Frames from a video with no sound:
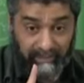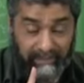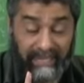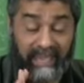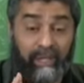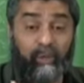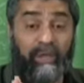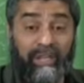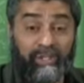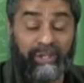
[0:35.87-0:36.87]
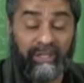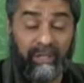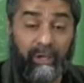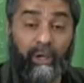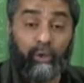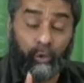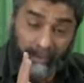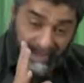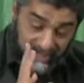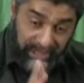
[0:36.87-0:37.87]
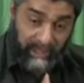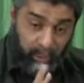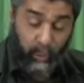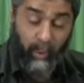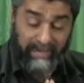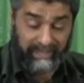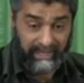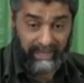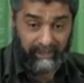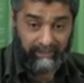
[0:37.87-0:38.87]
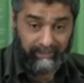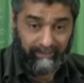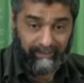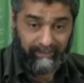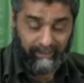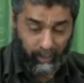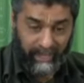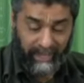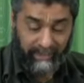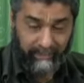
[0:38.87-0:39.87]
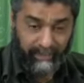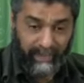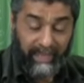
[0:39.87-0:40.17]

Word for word: The calculation you must still do once a year. Okay? Right,